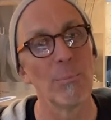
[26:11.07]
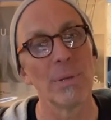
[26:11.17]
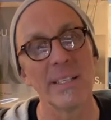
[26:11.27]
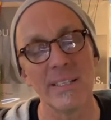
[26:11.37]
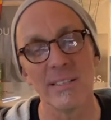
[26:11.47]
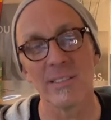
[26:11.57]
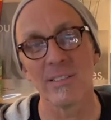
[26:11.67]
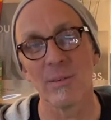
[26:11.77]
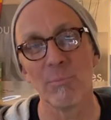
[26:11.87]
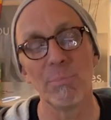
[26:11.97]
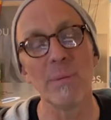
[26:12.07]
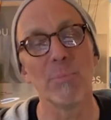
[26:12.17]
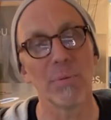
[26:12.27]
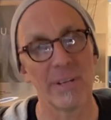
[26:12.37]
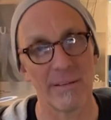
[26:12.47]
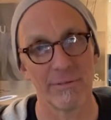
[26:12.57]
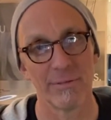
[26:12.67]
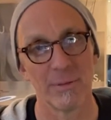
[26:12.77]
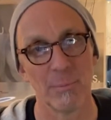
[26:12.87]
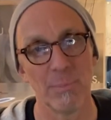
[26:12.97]
please be
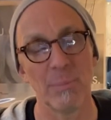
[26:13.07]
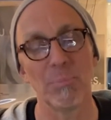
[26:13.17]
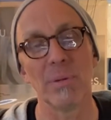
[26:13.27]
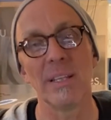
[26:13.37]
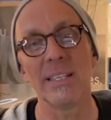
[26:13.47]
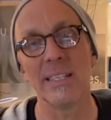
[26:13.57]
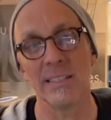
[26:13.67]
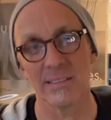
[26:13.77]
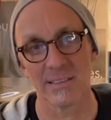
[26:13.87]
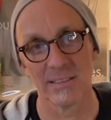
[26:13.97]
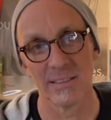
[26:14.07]
brief, but please